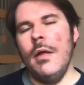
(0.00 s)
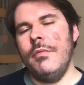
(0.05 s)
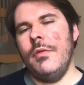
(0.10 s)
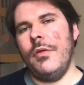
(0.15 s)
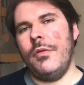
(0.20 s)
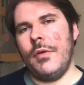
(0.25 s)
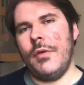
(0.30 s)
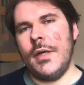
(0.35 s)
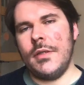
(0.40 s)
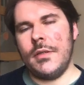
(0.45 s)
The
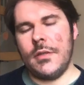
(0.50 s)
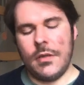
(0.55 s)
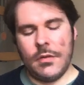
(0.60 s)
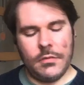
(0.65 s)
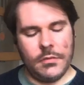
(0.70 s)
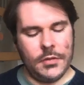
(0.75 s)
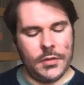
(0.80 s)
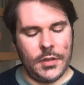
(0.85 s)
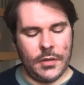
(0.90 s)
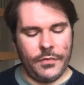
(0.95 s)

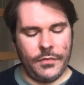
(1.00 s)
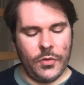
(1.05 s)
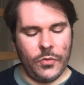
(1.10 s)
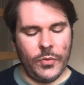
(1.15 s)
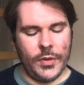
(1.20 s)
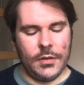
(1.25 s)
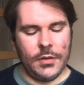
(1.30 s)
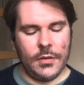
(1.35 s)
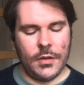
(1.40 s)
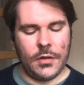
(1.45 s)
threshold of the
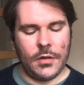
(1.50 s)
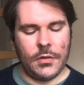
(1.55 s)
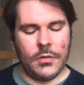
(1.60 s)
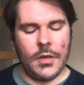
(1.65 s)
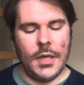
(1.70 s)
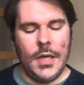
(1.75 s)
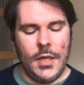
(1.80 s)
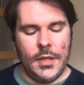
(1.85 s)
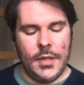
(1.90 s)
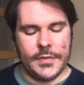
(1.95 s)

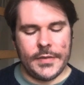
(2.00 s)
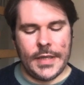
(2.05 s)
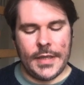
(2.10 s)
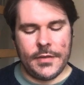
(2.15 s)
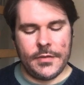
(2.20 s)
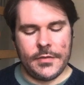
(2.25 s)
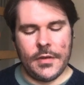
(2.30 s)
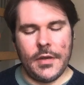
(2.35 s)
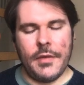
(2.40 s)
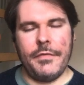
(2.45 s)
window
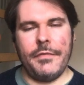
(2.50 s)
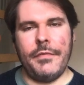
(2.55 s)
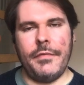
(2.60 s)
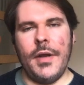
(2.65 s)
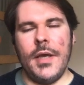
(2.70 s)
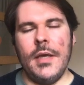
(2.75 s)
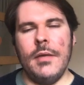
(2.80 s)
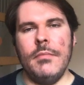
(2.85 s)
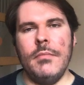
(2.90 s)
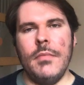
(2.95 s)
sets a
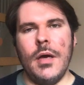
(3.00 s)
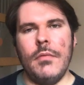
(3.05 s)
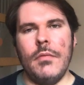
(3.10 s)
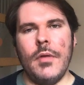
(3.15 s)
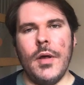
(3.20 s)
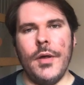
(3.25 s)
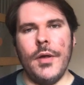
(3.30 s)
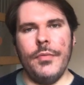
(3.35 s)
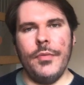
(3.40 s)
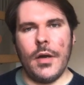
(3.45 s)
frame
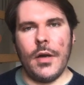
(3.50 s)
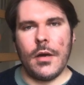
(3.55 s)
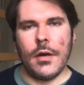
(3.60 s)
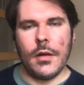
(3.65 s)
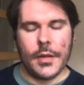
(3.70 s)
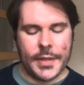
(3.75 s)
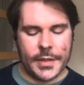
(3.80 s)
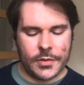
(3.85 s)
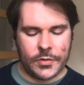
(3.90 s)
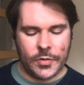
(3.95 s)
around the
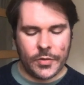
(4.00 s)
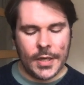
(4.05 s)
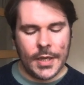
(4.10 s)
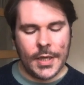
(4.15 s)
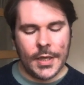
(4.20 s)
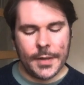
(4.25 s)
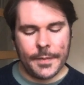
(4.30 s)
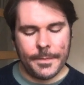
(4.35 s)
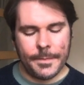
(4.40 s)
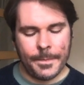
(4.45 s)
holly
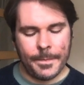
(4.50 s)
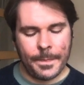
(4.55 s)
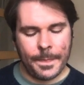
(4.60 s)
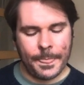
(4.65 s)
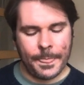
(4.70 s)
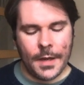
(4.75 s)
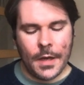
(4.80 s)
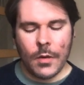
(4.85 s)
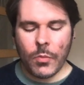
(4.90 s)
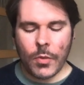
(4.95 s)
tree,
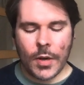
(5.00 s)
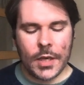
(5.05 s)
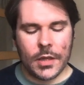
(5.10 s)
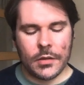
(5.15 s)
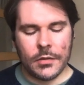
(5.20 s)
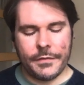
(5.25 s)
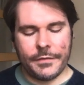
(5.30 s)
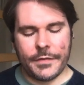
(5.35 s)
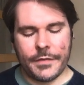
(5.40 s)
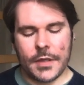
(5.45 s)

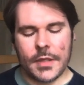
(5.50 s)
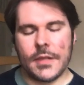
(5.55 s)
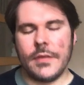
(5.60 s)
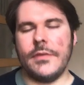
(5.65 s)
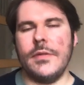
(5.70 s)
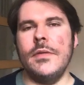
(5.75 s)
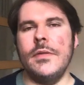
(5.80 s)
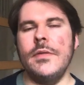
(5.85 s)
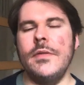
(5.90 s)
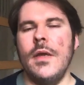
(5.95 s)
wild
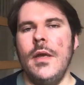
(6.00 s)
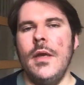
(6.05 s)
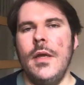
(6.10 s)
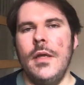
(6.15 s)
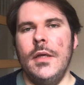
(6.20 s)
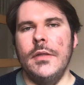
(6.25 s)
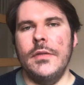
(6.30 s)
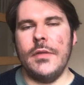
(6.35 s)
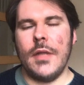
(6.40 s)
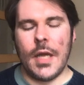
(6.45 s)
funguses,
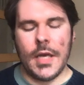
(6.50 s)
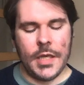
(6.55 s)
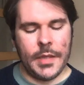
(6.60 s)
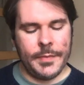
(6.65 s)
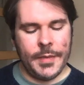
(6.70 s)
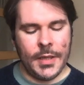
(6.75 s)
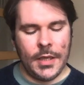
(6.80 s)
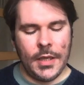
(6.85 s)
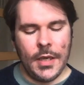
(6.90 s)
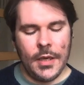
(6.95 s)

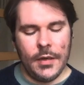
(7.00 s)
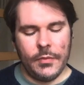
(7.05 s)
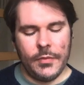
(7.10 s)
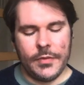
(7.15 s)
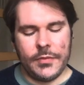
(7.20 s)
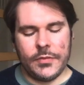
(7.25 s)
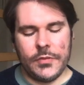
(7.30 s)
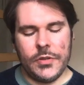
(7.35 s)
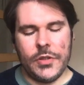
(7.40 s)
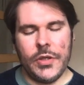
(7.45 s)
slimy
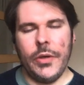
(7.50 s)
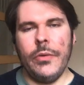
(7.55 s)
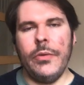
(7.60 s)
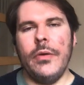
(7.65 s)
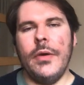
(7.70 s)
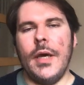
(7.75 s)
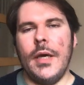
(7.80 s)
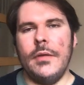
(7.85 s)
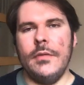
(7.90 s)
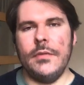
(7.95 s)
with
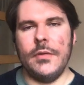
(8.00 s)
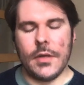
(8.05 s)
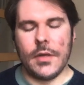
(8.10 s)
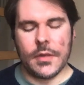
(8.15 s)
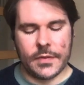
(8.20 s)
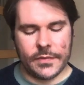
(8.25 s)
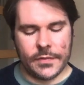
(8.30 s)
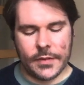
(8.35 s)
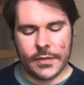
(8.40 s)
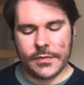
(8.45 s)
dew and
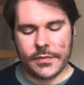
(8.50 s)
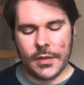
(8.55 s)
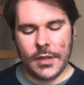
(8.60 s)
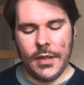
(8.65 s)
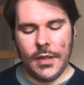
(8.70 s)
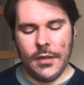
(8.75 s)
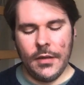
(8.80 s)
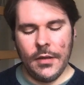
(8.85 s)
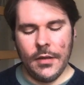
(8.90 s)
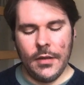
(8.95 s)

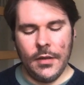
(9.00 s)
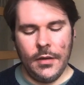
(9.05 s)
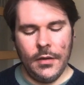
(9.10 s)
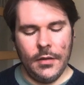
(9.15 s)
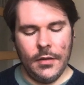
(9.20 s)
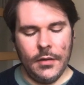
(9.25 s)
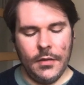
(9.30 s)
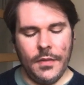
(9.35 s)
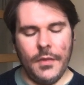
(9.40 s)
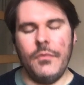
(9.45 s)
toxicity,
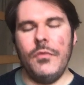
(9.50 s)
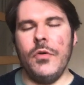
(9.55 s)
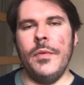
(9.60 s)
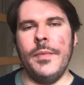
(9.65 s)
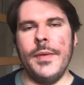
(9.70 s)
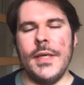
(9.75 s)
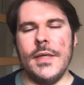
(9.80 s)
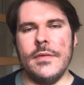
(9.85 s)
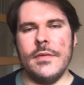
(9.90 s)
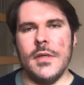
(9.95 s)
the
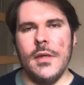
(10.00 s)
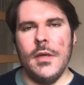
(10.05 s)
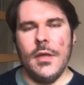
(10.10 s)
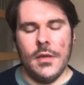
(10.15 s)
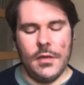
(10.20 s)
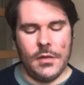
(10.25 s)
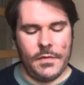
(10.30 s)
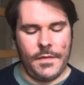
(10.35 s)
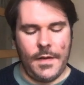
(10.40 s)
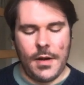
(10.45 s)
rubies
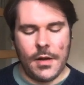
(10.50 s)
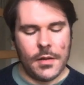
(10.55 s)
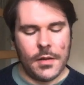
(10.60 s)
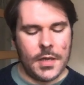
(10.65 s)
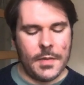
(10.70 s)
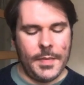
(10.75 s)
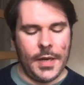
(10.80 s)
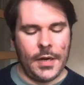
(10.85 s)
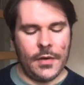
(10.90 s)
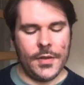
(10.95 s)
of
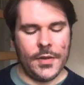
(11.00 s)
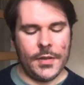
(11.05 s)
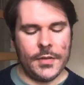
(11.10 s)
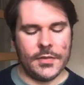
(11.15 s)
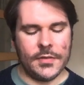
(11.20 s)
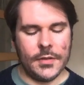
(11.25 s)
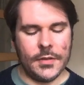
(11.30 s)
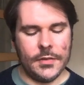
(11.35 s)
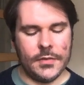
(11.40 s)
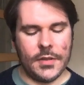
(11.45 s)
holly
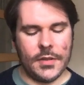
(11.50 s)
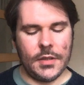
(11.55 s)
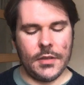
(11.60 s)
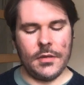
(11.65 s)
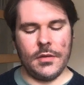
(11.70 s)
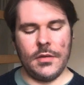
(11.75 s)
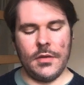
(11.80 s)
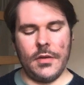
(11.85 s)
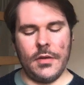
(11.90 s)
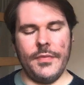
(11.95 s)
berries
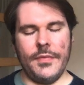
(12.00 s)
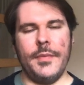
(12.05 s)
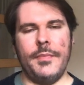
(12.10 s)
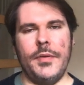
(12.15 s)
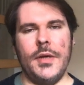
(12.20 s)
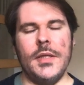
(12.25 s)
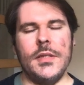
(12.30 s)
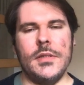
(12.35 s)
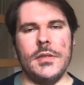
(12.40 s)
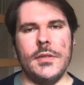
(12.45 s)
sing on the
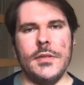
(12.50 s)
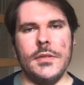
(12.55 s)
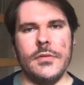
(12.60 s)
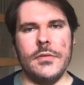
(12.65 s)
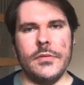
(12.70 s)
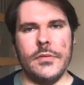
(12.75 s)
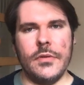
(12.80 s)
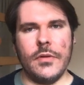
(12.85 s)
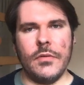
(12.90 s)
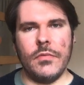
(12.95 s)

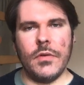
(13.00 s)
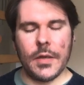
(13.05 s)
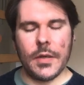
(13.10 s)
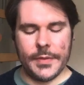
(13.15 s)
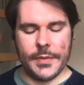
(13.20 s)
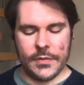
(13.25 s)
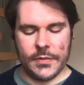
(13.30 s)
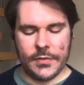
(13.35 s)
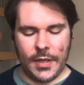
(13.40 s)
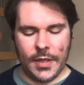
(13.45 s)
branches the
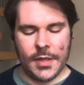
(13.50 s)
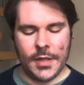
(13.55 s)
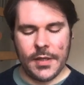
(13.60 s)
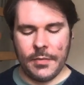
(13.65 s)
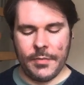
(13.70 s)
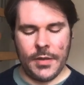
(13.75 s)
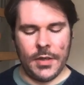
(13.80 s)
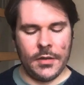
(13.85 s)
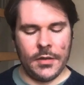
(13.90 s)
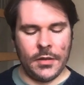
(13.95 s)
robins hide
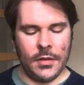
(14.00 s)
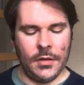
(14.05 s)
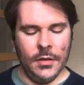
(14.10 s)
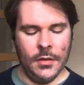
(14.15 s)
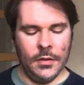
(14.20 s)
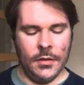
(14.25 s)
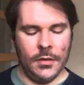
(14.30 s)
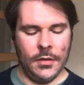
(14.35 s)
among